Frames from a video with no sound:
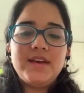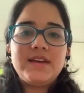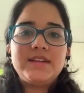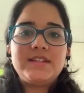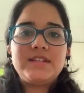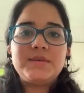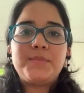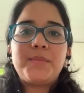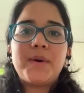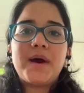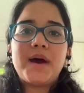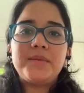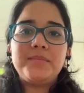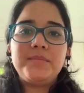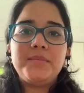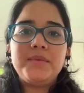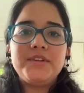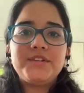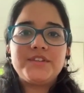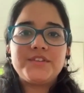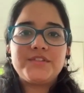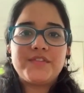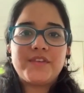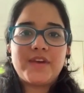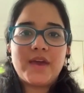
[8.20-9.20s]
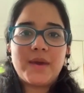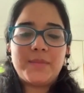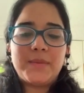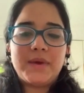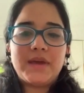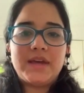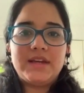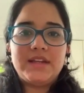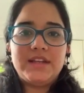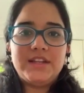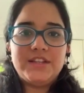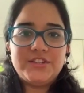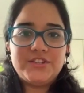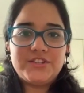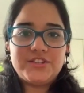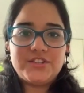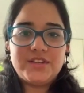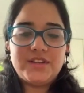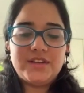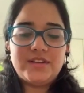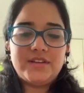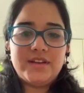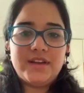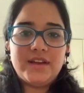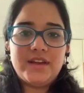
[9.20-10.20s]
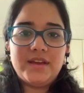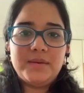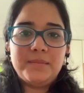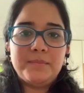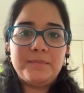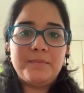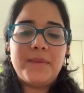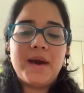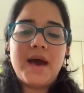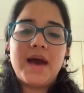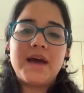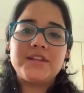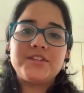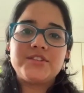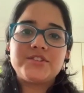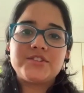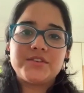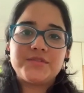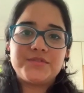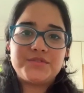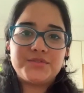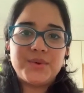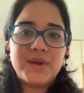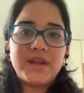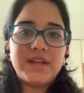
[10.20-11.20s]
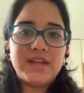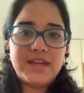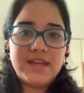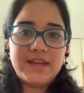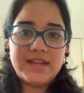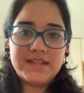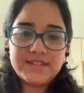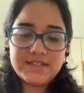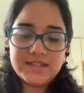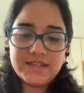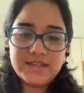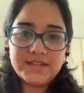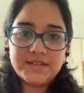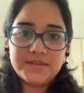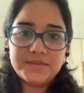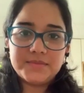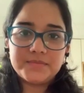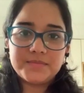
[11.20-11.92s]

Department of Chemical Engineering, batch of 2018.